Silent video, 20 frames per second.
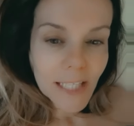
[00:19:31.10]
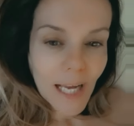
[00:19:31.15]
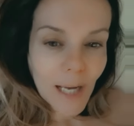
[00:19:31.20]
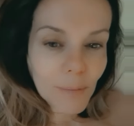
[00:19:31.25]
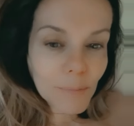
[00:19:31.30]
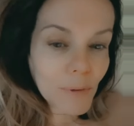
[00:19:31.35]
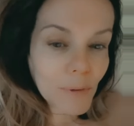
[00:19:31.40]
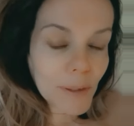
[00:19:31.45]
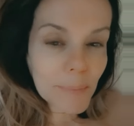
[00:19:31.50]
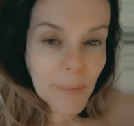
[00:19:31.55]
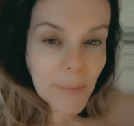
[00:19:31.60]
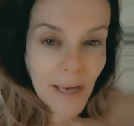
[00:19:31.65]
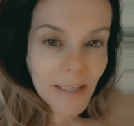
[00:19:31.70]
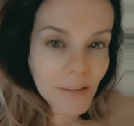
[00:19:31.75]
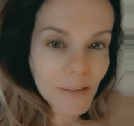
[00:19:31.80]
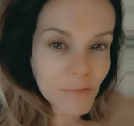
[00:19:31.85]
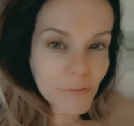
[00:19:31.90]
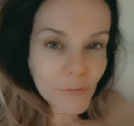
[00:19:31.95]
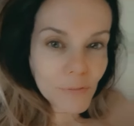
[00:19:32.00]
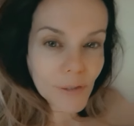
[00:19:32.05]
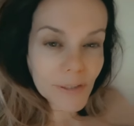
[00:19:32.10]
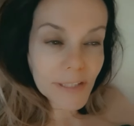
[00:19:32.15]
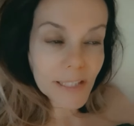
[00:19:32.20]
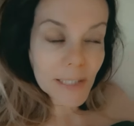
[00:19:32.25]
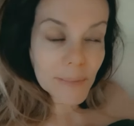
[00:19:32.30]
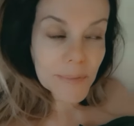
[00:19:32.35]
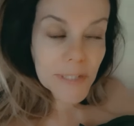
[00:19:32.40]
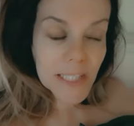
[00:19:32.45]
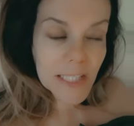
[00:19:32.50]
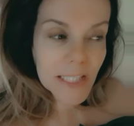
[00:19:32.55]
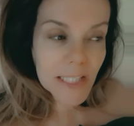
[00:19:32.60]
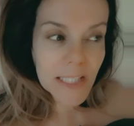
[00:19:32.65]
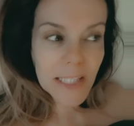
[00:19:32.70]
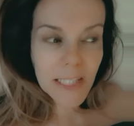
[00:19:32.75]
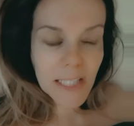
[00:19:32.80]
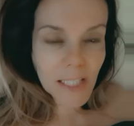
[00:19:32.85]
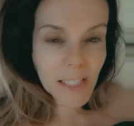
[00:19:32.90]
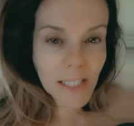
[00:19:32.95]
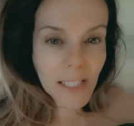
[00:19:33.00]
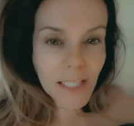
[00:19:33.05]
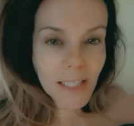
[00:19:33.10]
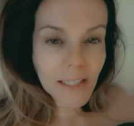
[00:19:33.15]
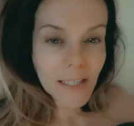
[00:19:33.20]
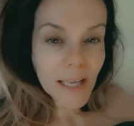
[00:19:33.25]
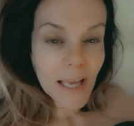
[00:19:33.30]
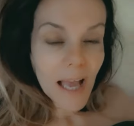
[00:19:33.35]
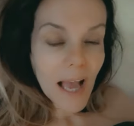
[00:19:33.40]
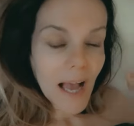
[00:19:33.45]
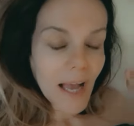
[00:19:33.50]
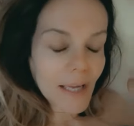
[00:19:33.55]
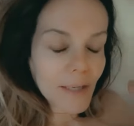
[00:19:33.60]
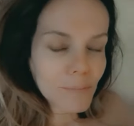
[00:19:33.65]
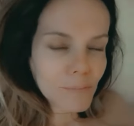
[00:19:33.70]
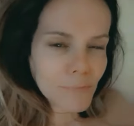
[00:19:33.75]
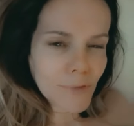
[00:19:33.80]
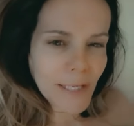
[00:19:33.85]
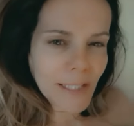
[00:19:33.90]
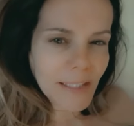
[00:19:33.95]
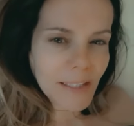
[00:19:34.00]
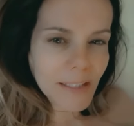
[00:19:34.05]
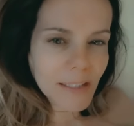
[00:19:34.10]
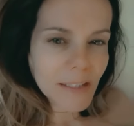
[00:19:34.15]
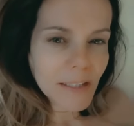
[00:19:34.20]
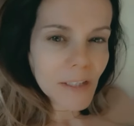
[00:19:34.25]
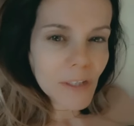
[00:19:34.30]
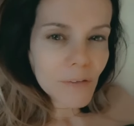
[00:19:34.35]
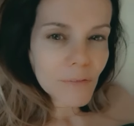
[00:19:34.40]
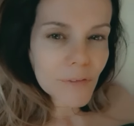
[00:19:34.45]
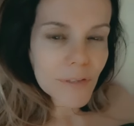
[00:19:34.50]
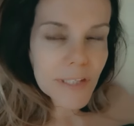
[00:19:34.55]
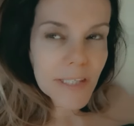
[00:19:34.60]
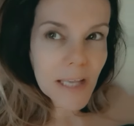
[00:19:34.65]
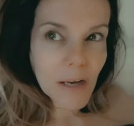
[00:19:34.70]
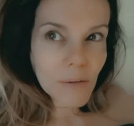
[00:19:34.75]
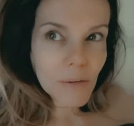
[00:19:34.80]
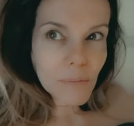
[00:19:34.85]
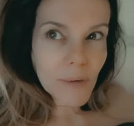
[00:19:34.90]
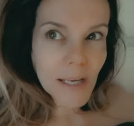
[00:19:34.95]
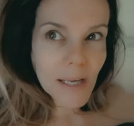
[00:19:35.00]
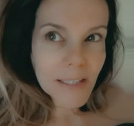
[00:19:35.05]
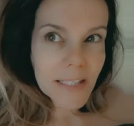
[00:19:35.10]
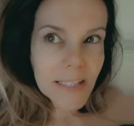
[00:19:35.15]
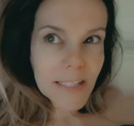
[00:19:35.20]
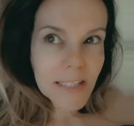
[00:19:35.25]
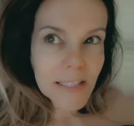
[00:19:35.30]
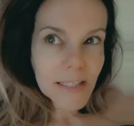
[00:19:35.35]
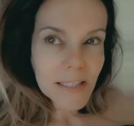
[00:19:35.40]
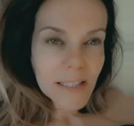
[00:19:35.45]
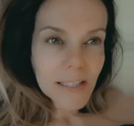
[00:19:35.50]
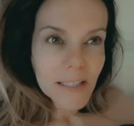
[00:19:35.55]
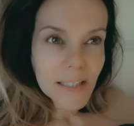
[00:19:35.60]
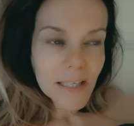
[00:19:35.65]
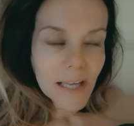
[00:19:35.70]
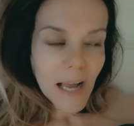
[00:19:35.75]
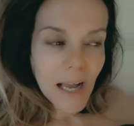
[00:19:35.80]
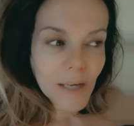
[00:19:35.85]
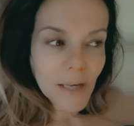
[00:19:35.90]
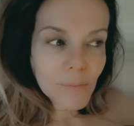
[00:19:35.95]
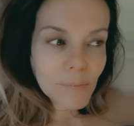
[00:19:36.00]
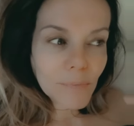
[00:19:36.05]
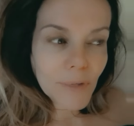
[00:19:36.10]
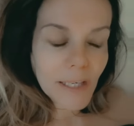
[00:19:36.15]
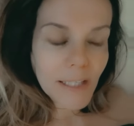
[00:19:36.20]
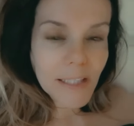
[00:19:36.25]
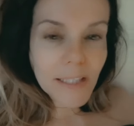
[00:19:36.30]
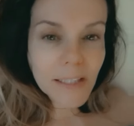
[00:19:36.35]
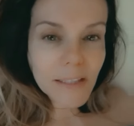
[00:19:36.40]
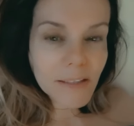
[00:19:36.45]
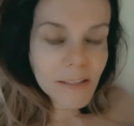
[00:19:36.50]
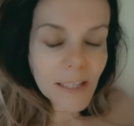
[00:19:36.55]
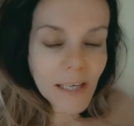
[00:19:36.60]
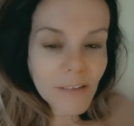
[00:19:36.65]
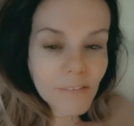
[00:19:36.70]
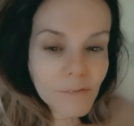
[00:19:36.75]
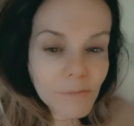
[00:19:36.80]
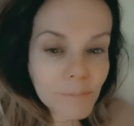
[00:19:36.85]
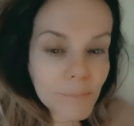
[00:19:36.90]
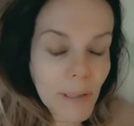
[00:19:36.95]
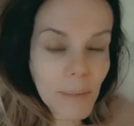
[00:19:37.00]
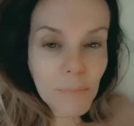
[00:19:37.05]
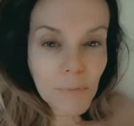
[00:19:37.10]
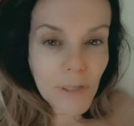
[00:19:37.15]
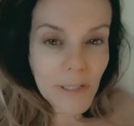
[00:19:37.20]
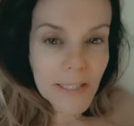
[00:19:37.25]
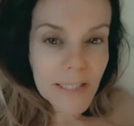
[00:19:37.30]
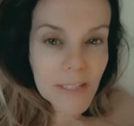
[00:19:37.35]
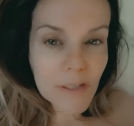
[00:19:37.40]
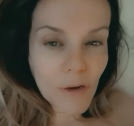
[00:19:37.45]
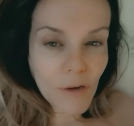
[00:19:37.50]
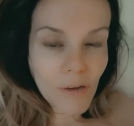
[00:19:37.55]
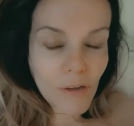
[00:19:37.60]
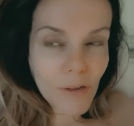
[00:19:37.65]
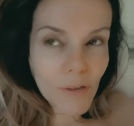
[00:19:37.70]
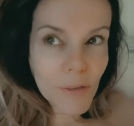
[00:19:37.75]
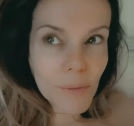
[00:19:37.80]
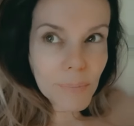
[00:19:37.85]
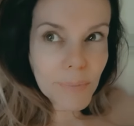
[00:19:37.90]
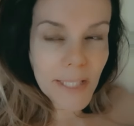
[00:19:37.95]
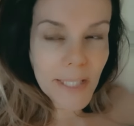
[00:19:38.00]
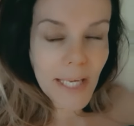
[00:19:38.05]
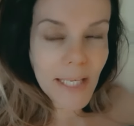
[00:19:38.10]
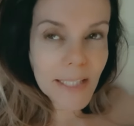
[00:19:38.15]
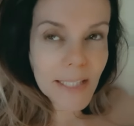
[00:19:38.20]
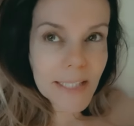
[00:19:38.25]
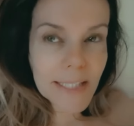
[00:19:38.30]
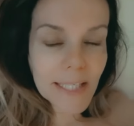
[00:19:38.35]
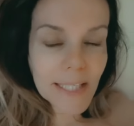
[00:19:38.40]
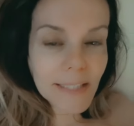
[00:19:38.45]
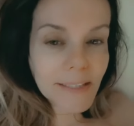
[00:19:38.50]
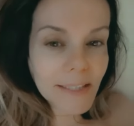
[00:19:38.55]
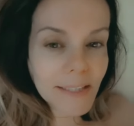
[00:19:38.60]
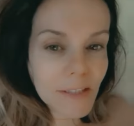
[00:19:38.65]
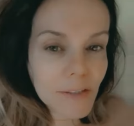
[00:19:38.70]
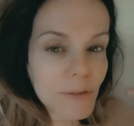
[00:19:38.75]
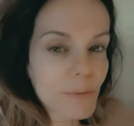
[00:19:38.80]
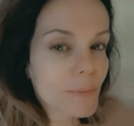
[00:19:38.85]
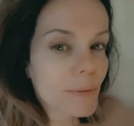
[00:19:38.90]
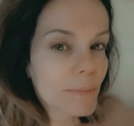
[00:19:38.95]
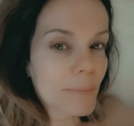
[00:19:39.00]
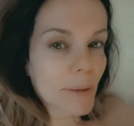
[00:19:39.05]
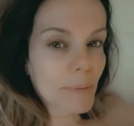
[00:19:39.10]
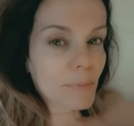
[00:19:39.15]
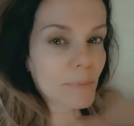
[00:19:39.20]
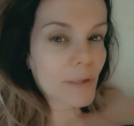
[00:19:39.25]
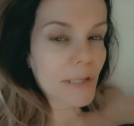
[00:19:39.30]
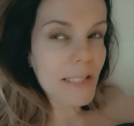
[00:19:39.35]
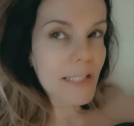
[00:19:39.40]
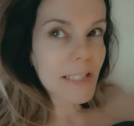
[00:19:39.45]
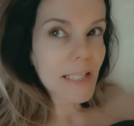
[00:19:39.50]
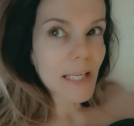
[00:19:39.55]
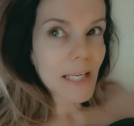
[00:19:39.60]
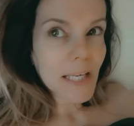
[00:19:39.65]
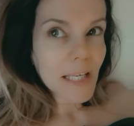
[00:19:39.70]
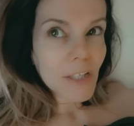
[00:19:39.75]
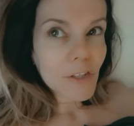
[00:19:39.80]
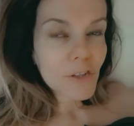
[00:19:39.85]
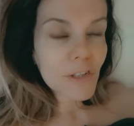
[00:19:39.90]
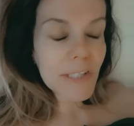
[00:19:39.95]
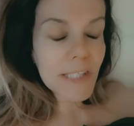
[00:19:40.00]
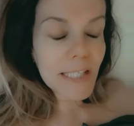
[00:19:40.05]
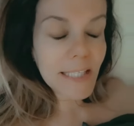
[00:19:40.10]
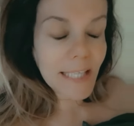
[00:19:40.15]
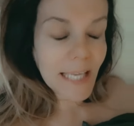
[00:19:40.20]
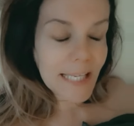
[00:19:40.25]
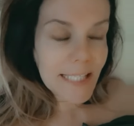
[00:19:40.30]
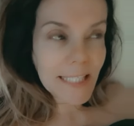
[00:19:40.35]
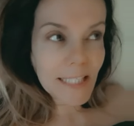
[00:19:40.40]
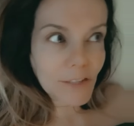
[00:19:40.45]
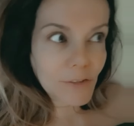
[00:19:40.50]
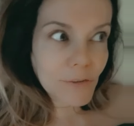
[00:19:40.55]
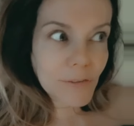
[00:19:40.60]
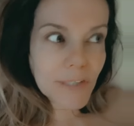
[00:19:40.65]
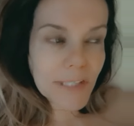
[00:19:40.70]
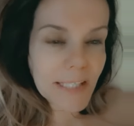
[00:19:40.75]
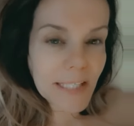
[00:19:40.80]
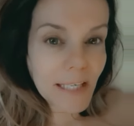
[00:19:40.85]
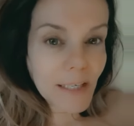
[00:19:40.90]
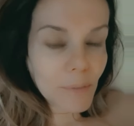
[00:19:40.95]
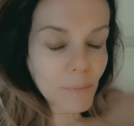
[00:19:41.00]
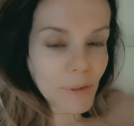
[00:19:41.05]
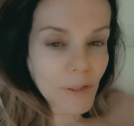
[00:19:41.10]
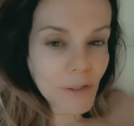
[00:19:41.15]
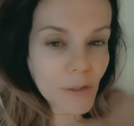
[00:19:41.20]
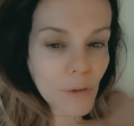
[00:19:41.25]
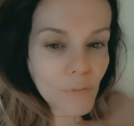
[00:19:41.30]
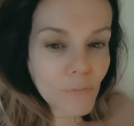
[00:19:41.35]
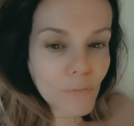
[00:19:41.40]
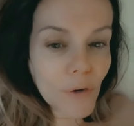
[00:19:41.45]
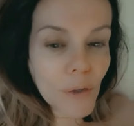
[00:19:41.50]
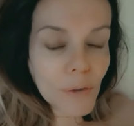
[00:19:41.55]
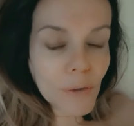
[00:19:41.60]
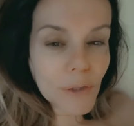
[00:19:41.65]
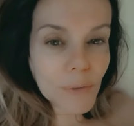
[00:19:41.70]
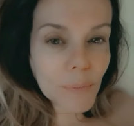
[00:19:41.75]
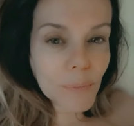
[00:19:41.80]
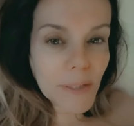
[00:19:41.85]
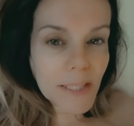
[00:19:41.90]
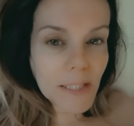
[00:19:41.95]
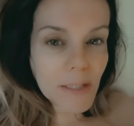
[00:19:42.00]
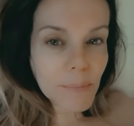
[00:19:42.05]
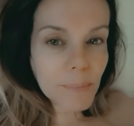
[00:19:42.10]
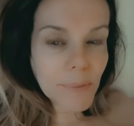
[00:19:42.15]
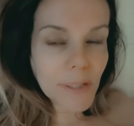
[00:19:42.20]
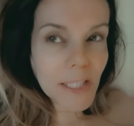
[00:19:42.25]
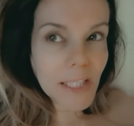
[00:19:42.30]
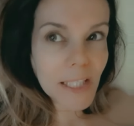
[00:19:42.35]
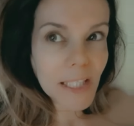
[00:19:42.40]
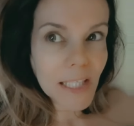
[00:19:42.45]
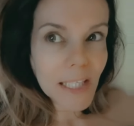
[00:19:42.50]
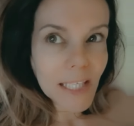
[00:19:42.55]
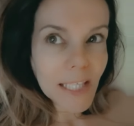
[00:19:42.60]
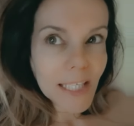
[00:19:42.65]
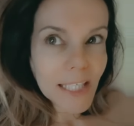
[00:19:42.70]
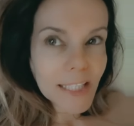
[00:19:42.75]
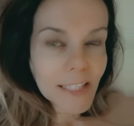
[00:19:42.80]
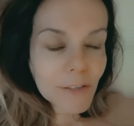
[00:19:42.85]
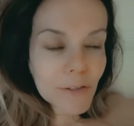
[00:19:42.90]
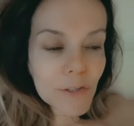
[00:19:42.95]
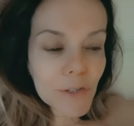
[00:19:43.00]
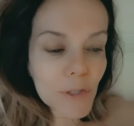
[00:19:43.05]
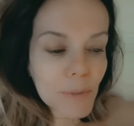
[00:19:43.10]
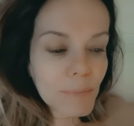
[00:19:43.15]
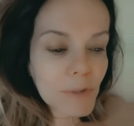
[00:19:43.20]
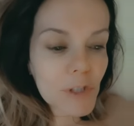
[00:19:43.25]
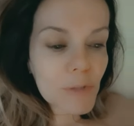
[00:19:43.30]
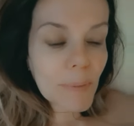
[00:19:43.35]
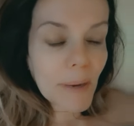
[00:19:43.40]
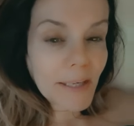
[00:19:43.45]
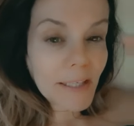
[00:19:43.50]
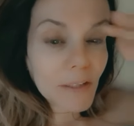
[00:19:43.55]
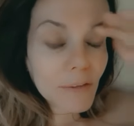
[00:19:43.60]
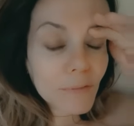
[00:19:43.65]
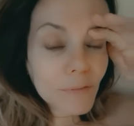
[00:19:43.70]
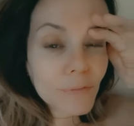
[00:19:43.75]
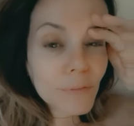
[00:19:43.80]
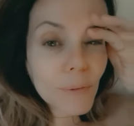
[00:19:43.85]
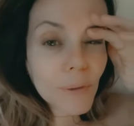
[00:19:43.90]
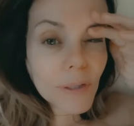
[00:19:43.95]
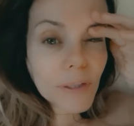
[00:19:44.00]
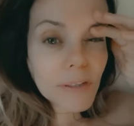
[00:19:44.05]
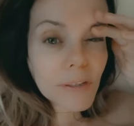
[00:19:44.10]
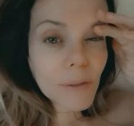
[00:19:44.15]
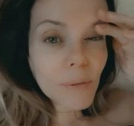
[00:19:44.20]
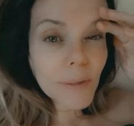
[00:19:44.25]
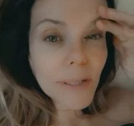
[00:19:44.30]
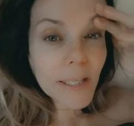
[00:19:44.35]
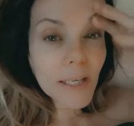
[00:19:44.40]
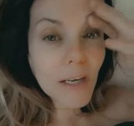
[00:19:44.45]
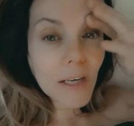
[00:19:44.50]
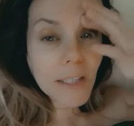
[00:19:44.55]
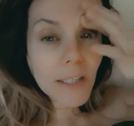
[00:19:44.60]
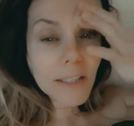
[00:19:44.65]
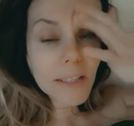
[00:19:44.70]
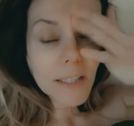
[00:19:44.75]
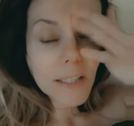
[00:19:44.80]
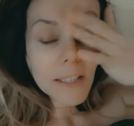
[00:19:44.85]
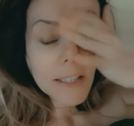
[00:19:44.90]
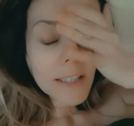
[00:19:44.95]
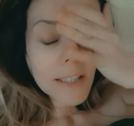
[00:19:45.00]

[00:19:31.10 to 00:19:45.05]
I'm going back and forth and I'm still studying. I'm ready for Southwest. I'm ready. I've memorized all the PAs that needed to be memorized just in case I do decide I want to go forward with it. But there's so much back and forth going on.